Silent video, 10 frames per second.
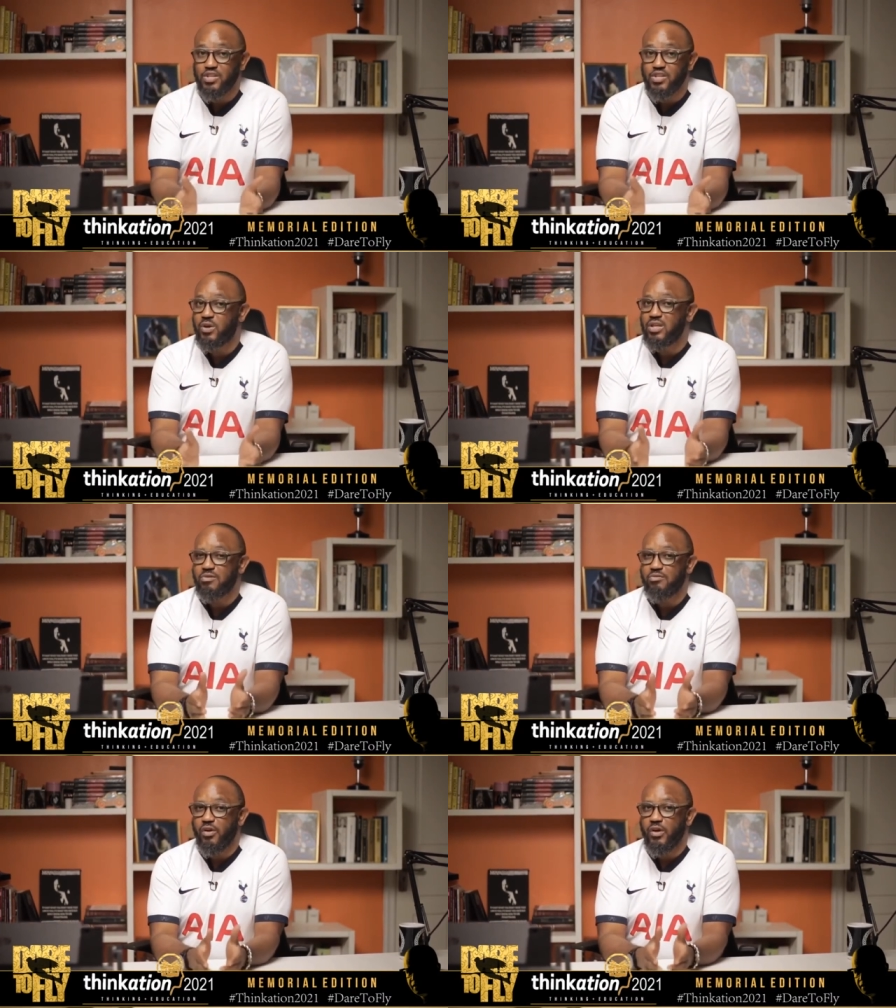Israel
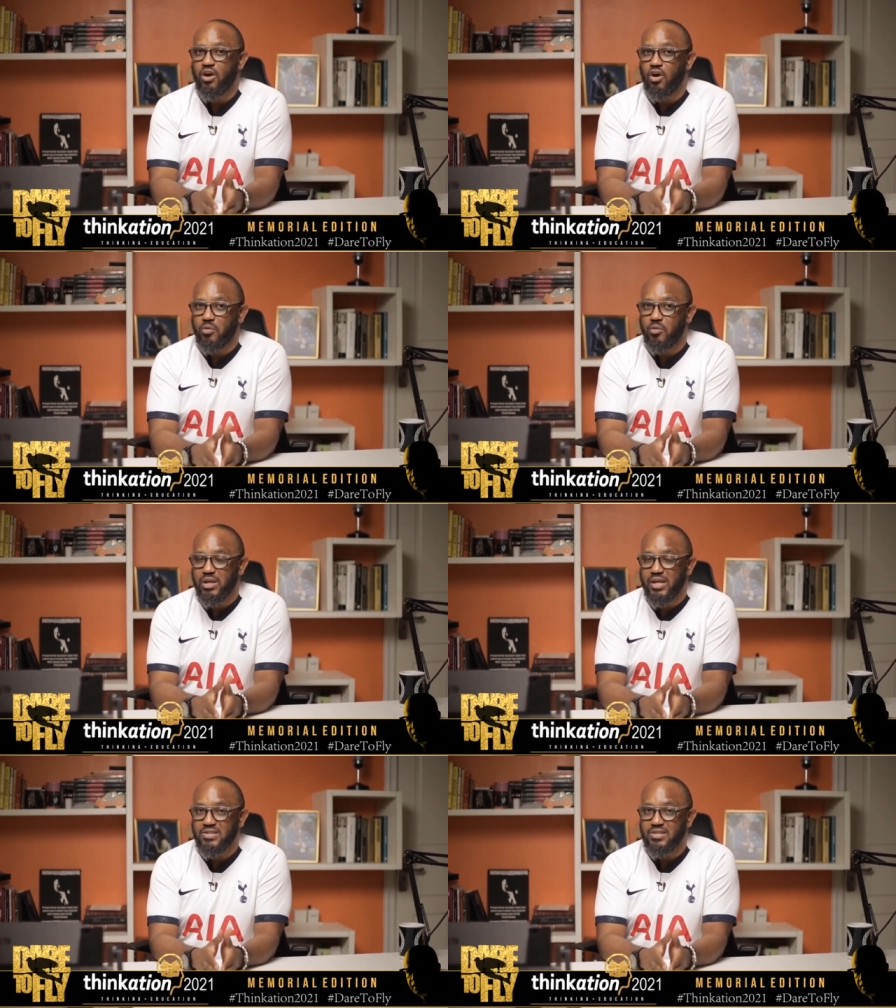is a very hot
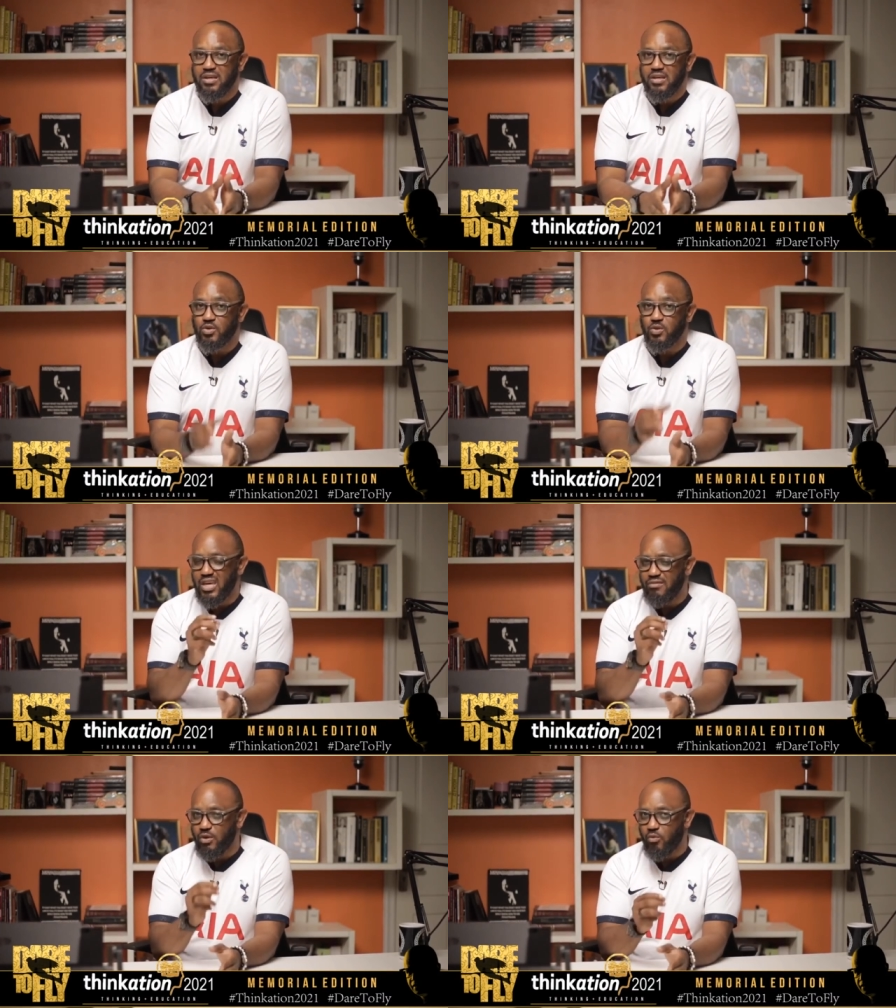place. So
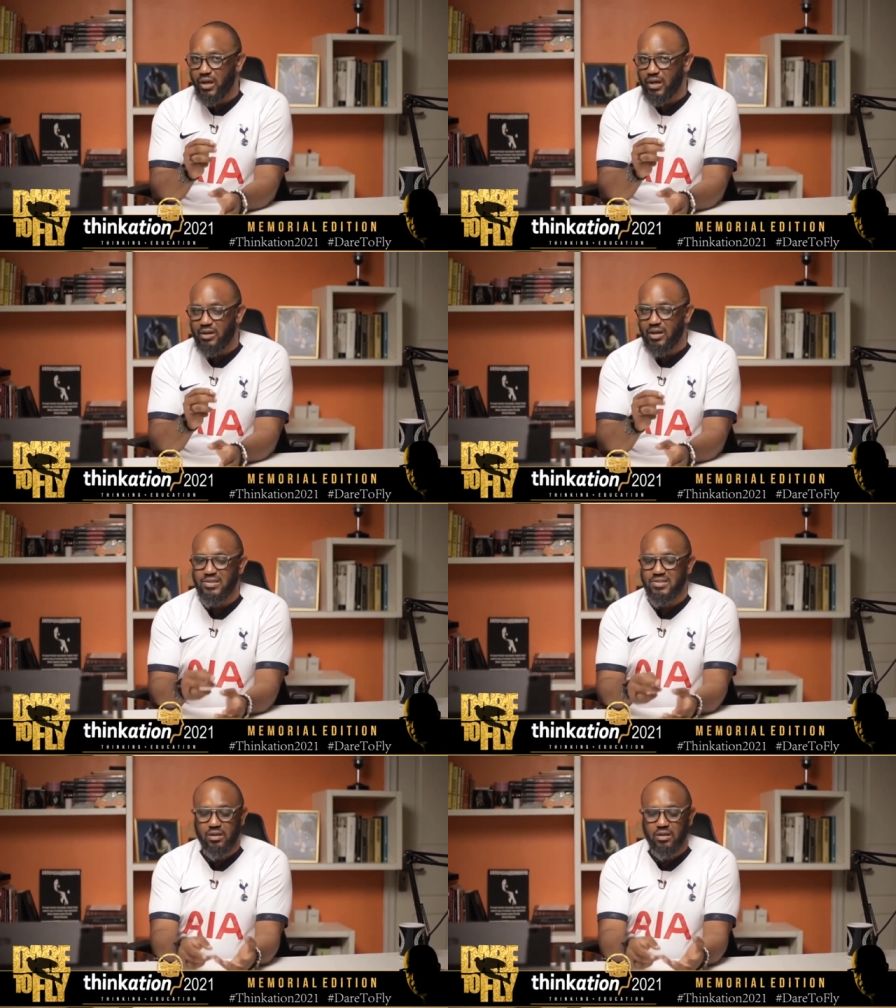David
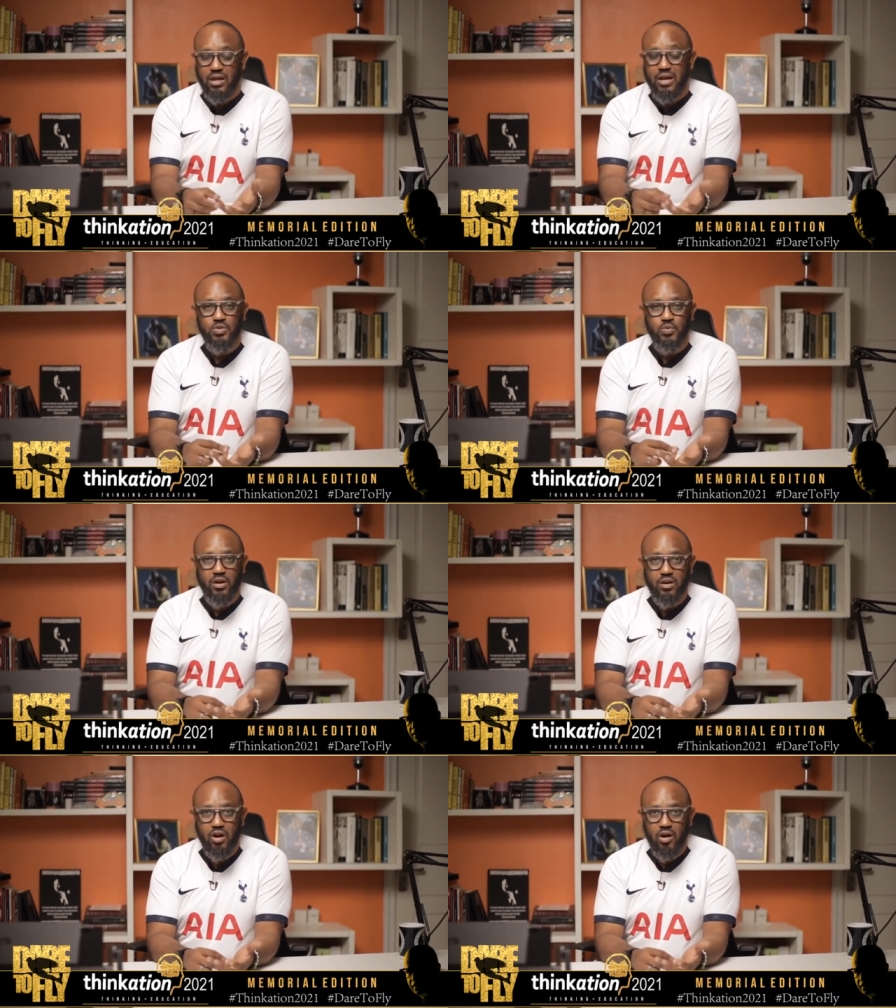recognizing Goliath is
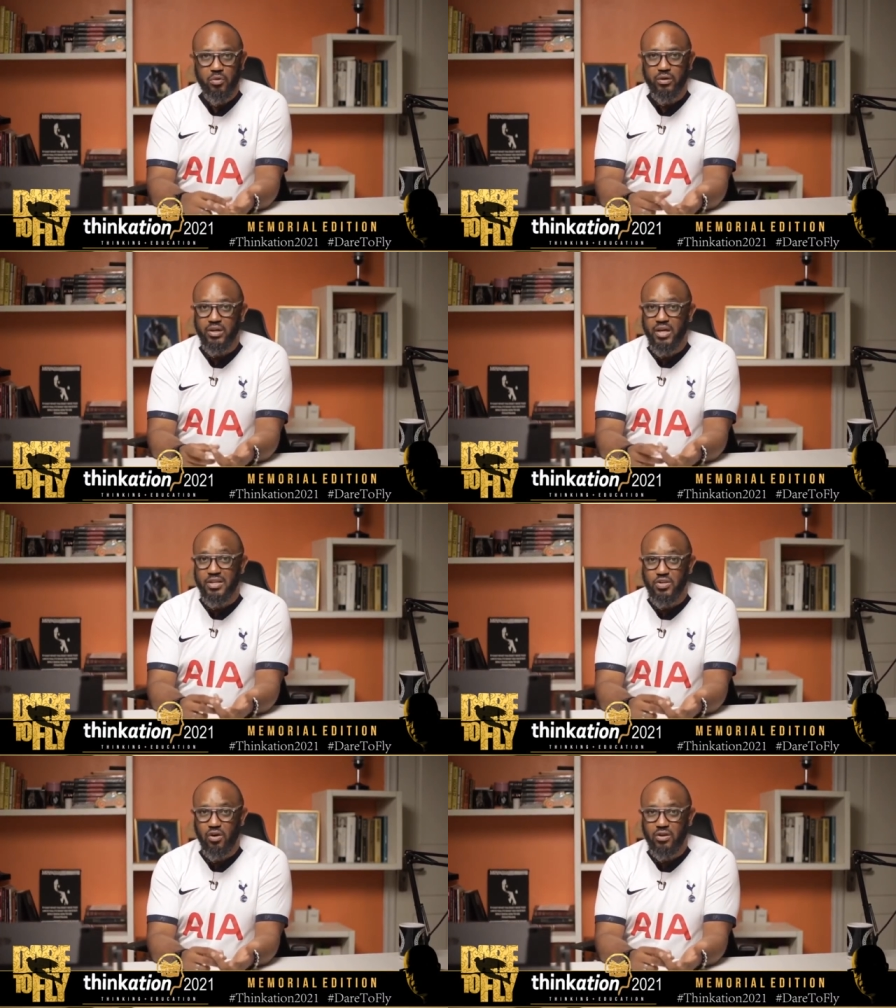wearing armor,
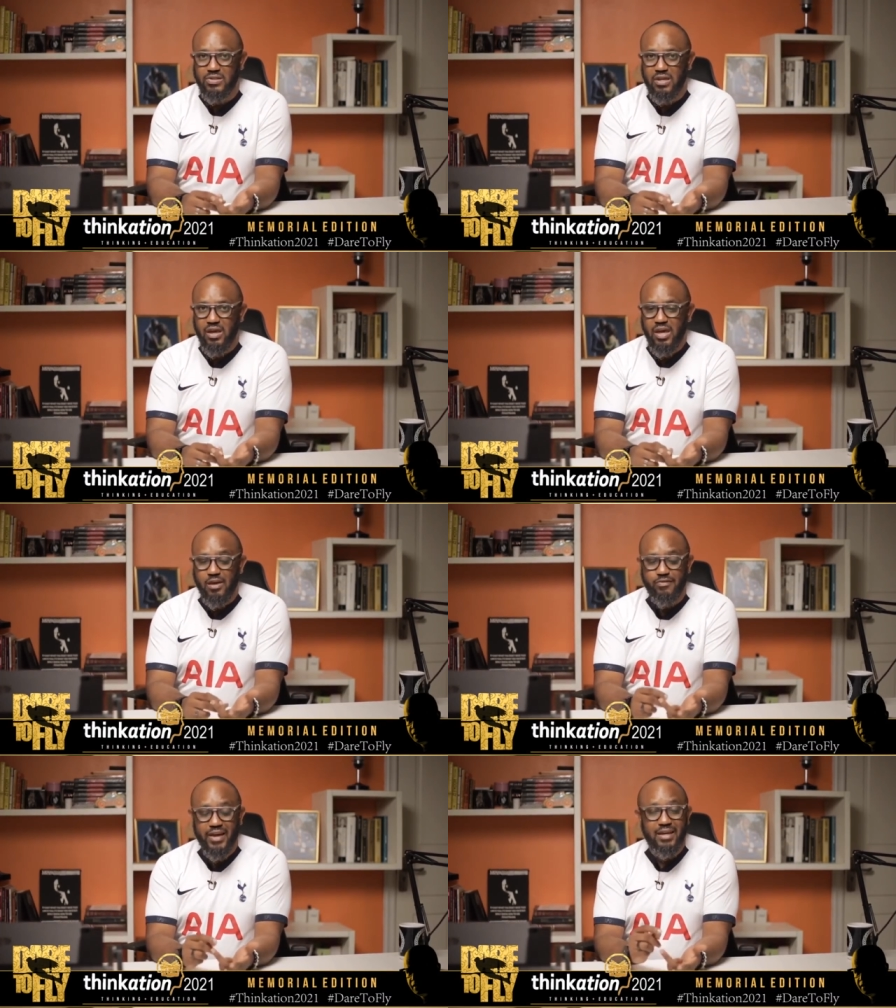it's hot
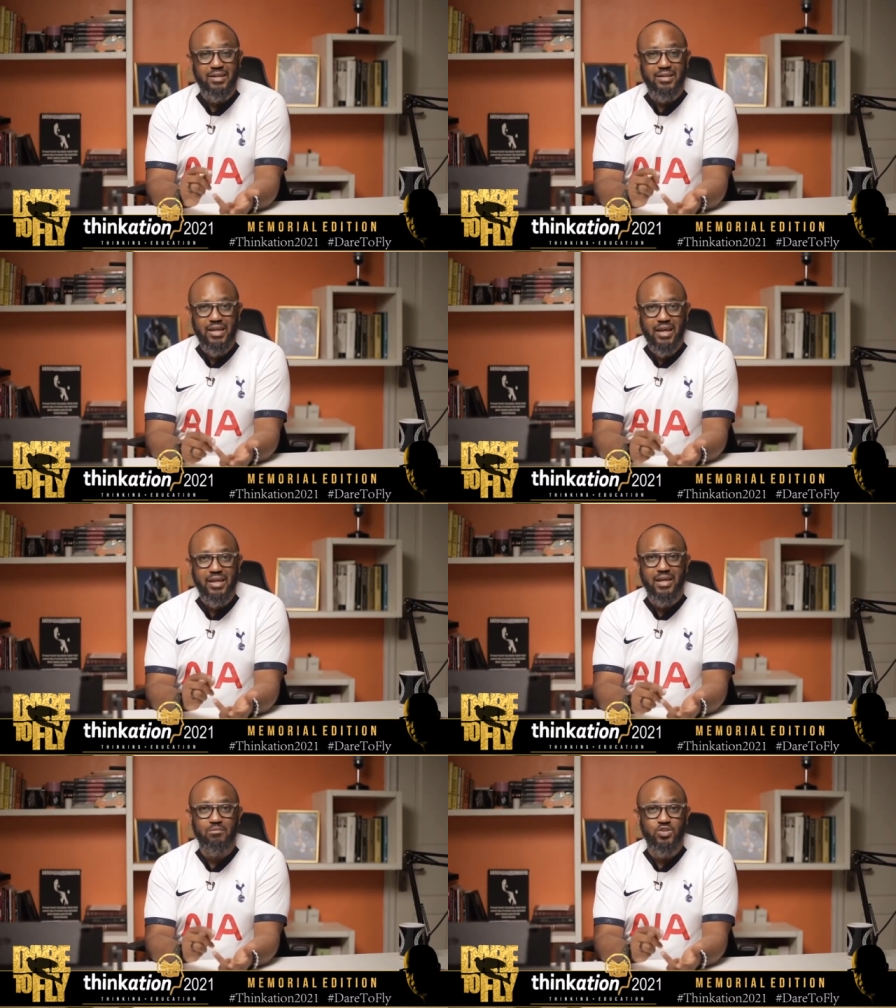if I can
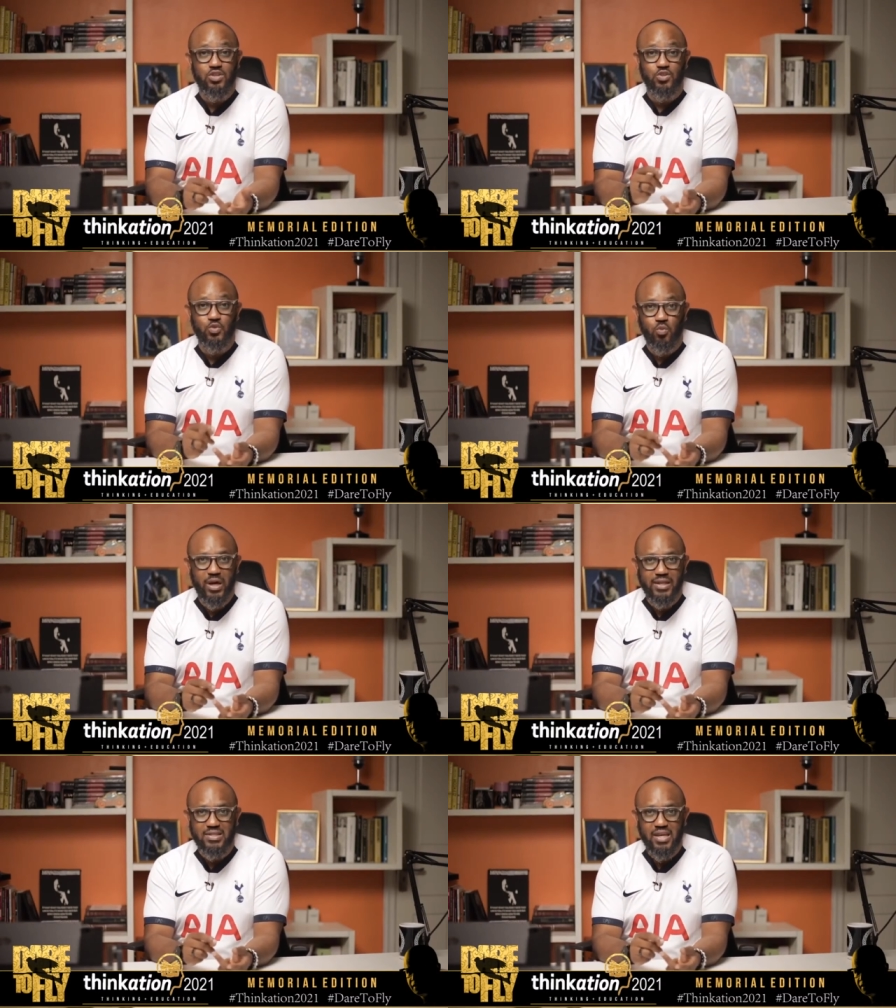get him to
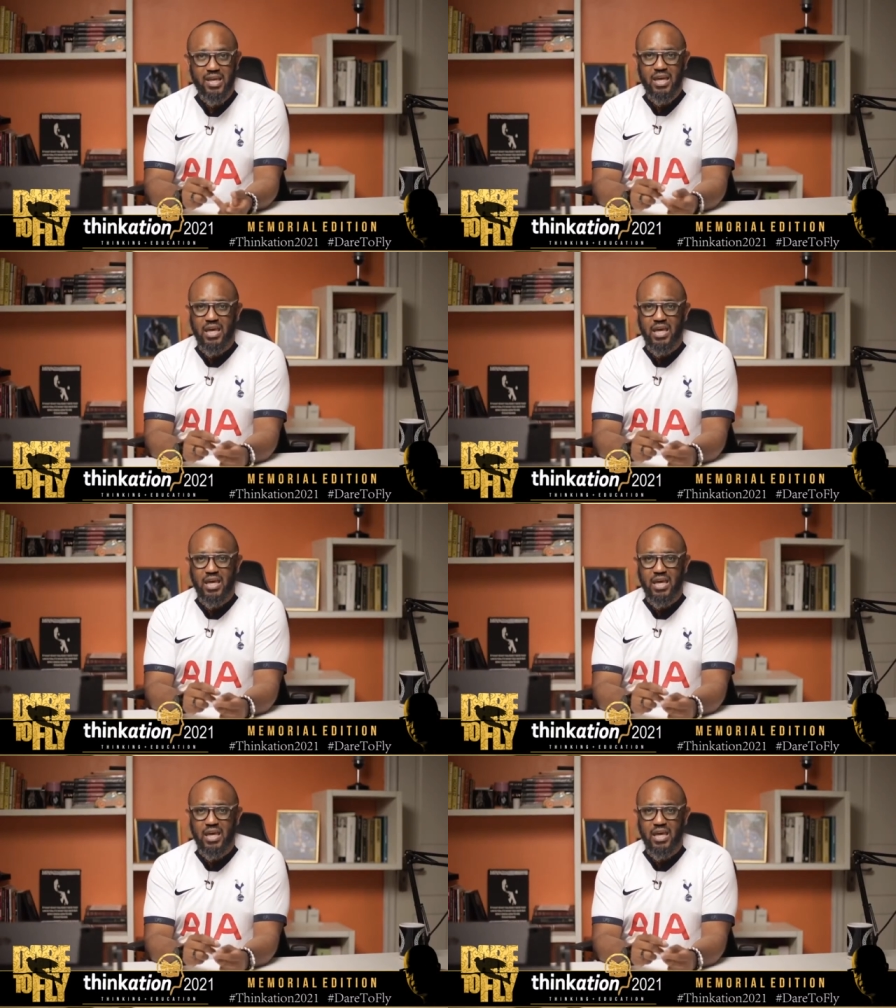sweat,